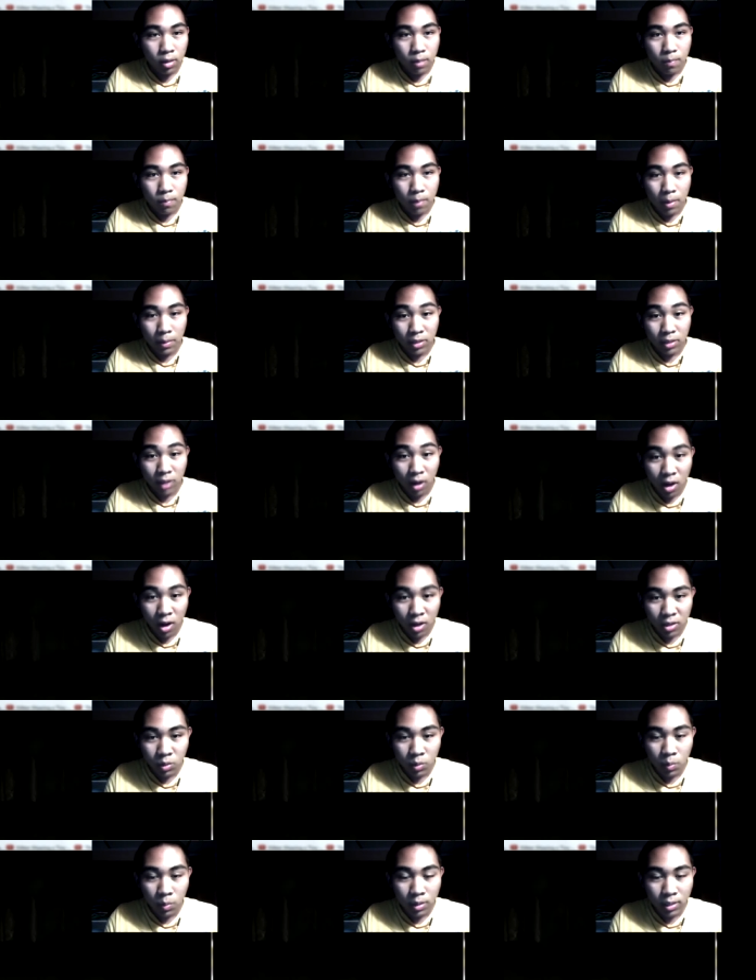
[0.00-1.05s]
Maybe talk
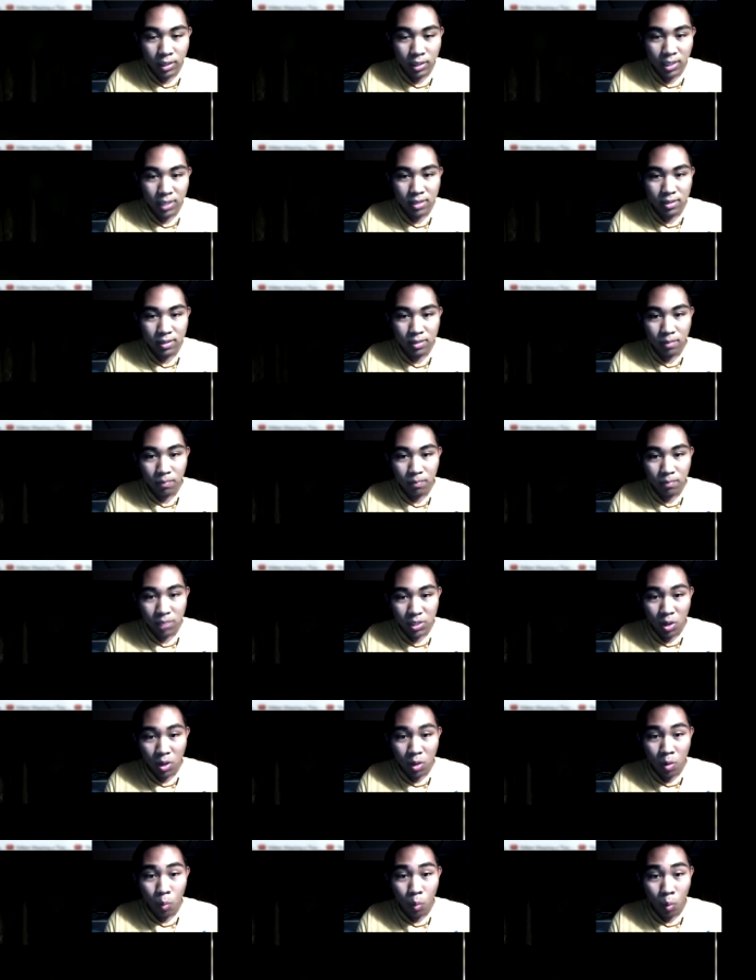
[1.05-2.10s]
to him at least.
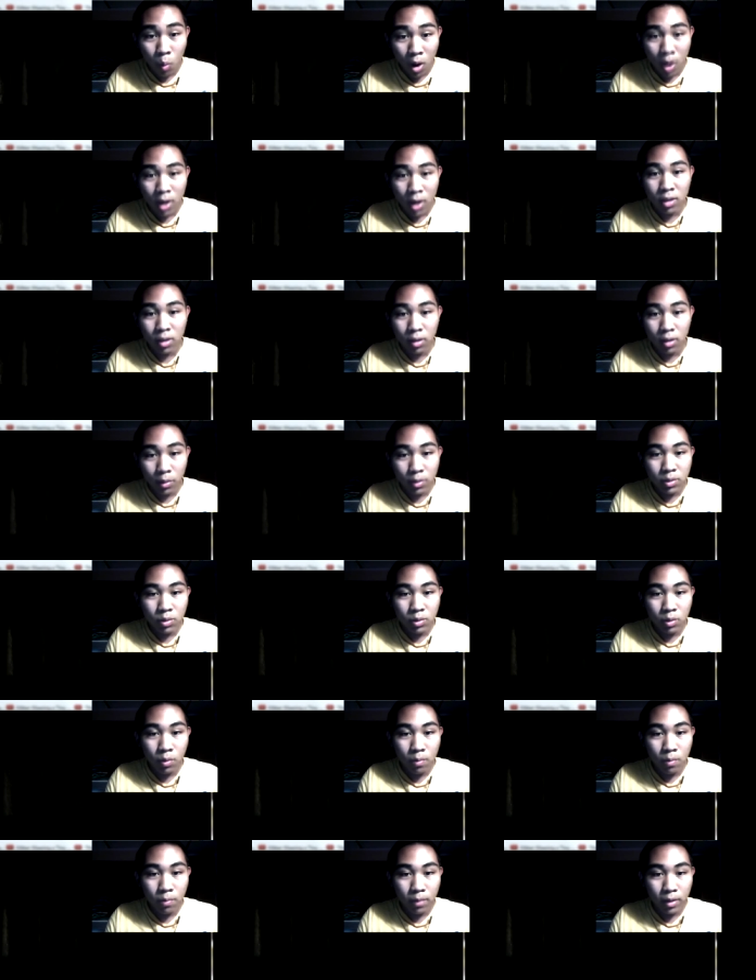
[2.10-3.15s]
Don't walk close to
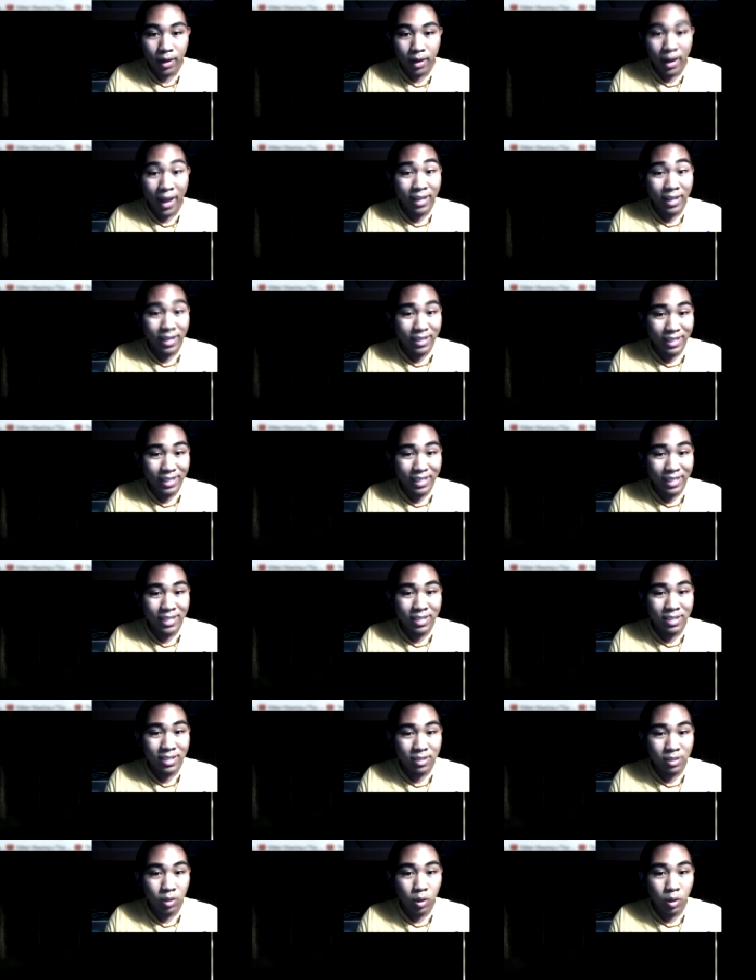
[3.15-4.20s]
him, but at
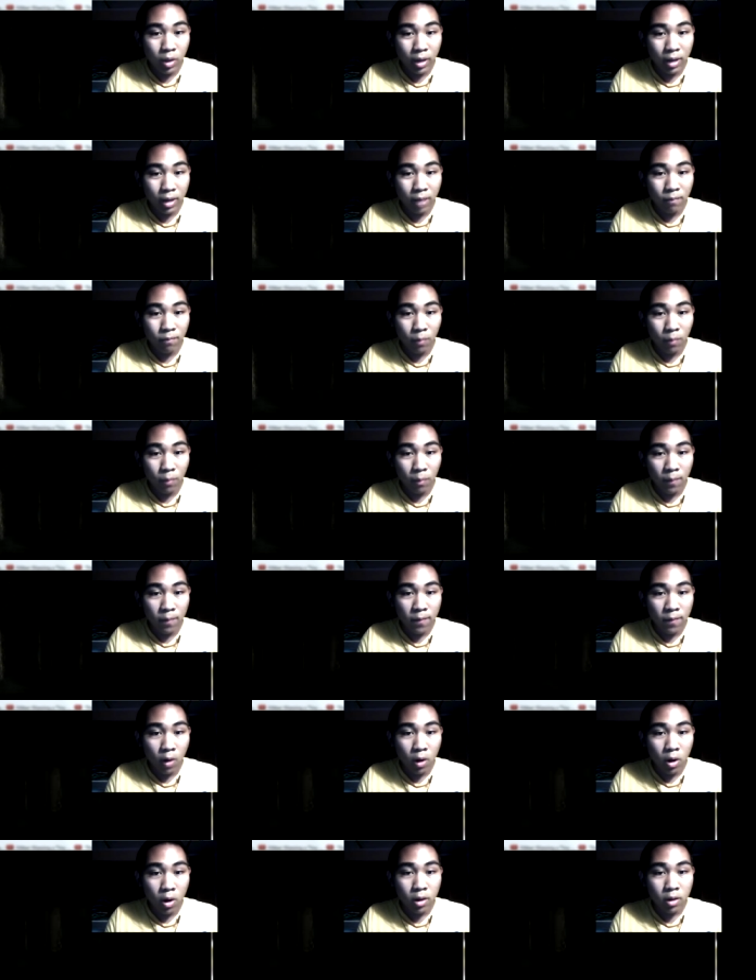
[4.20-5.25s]
least look at him from
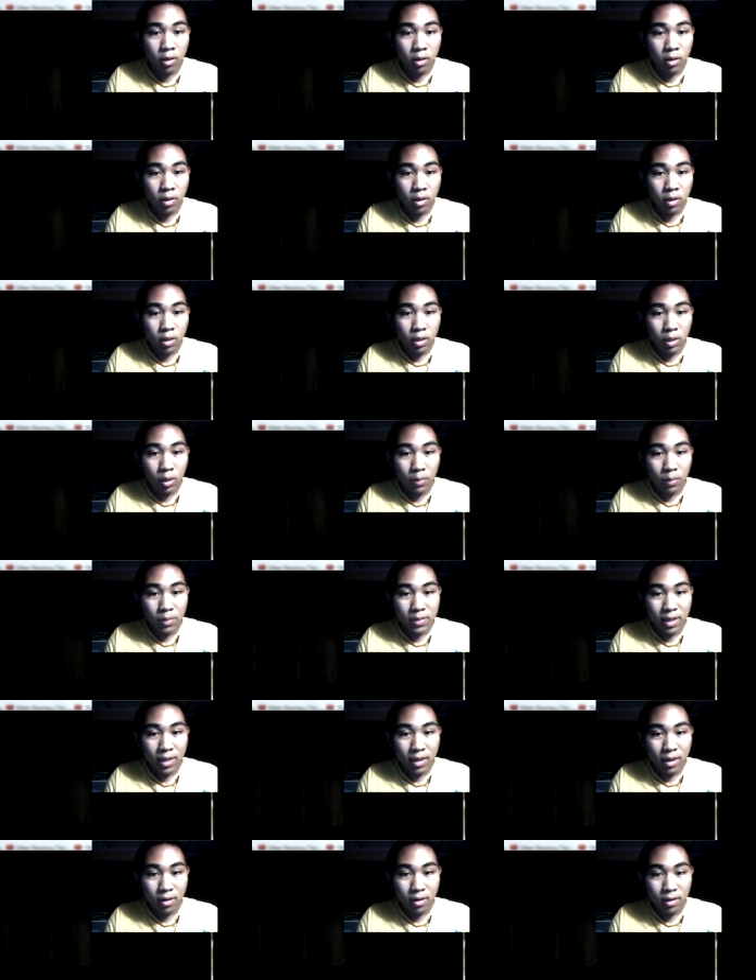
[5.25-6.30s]
afar. You know what I'm
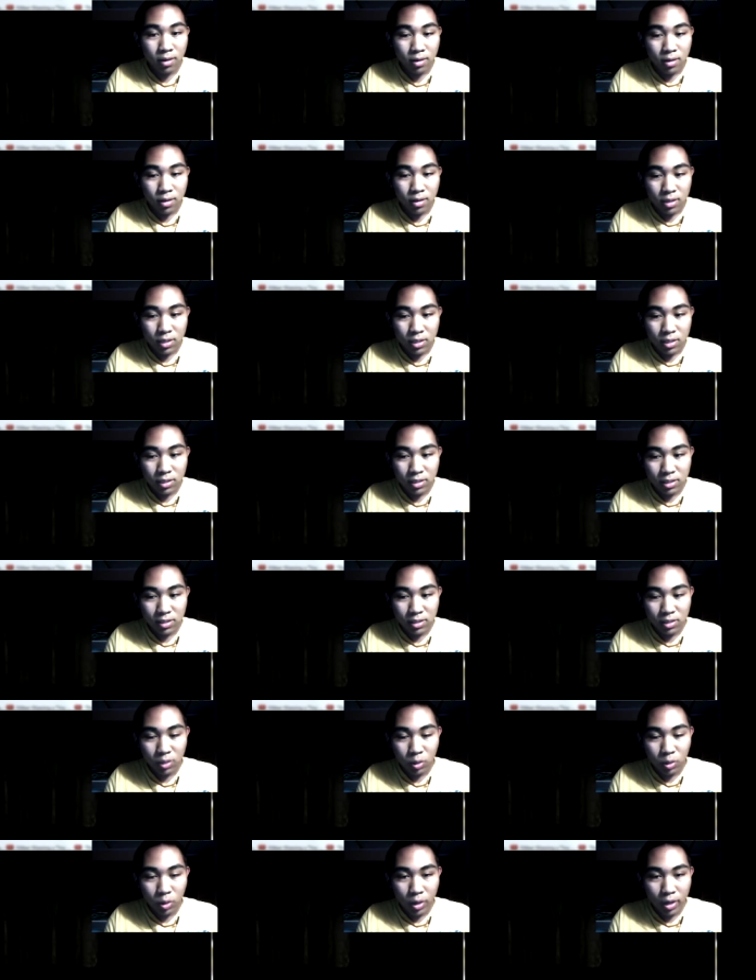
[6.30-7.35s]
saying? Just,
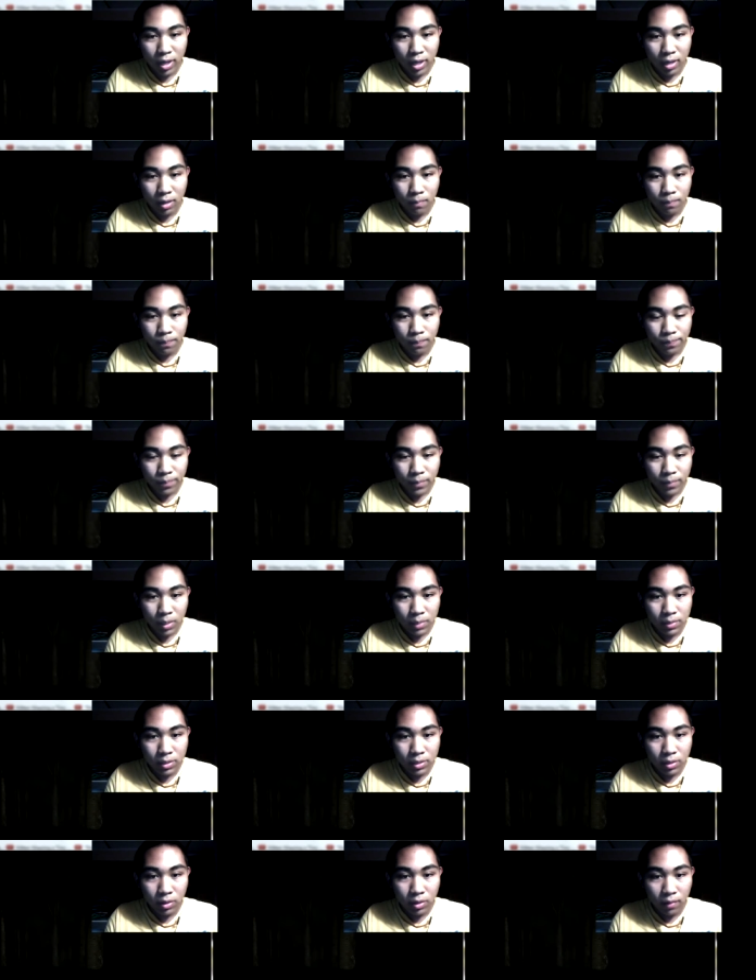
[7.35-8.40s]
just look at him,
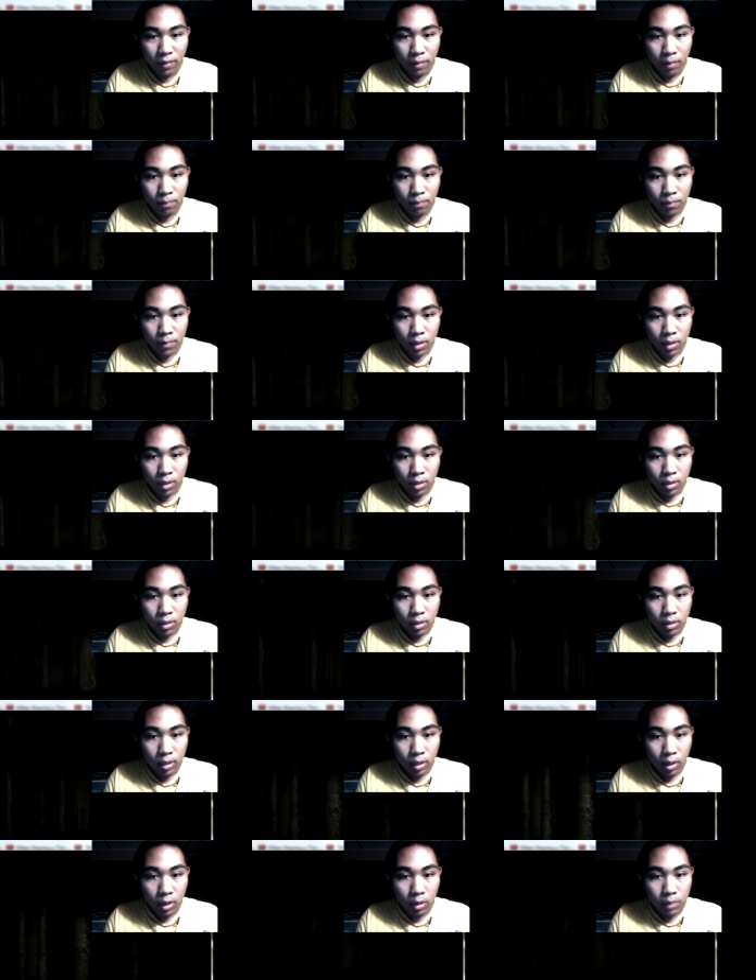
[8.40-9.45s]
observe him.
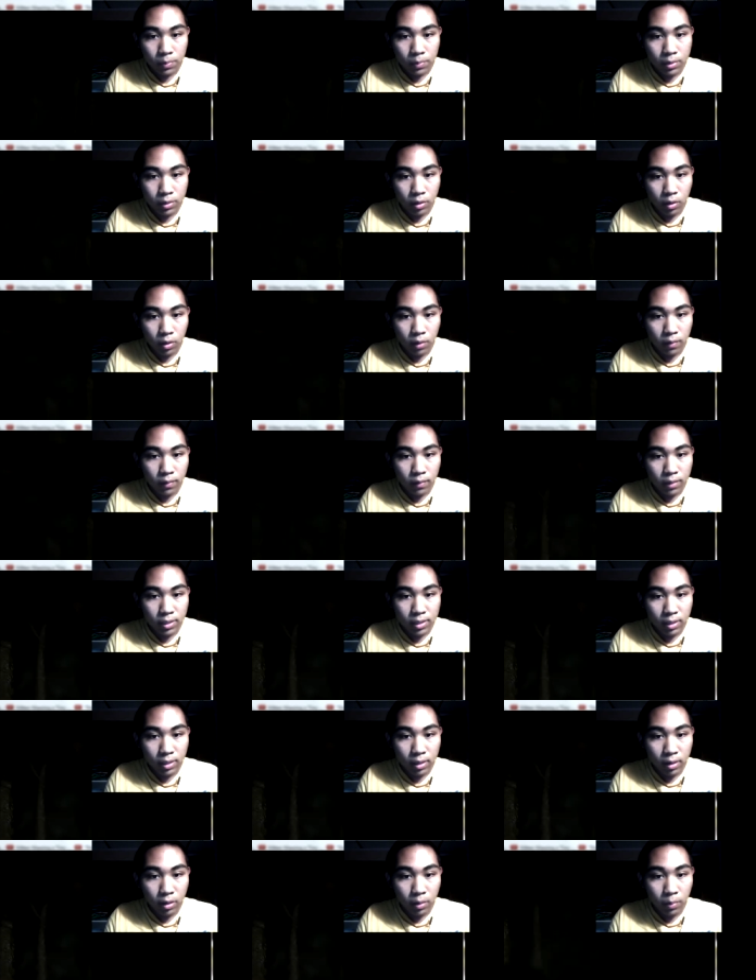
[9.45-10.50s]
You know, observe the
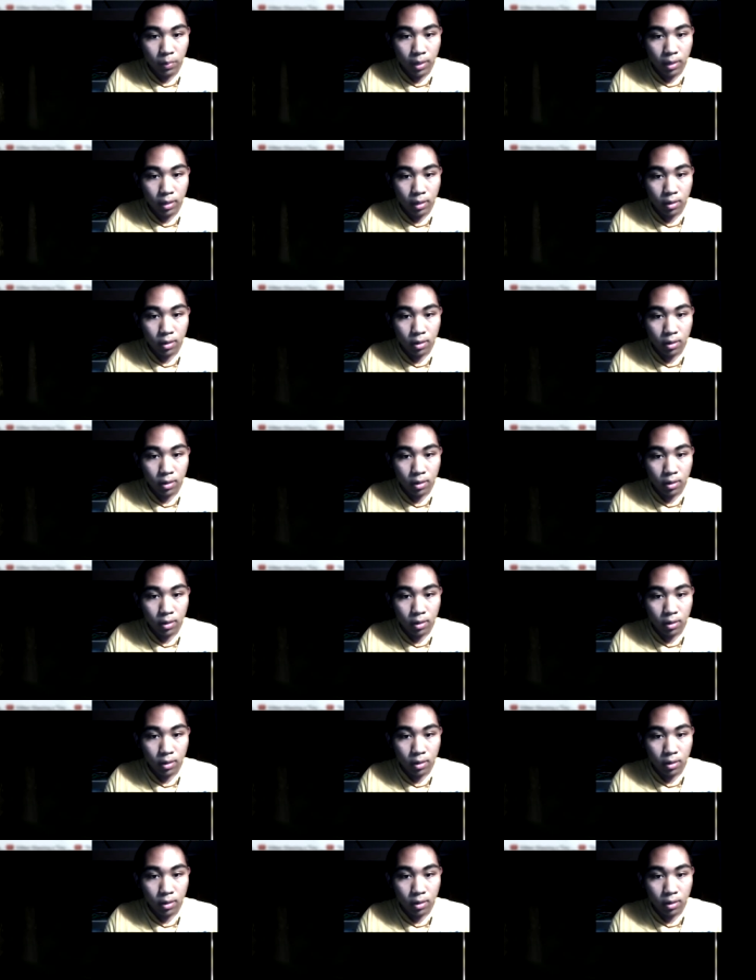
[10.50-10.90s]
Slenderman.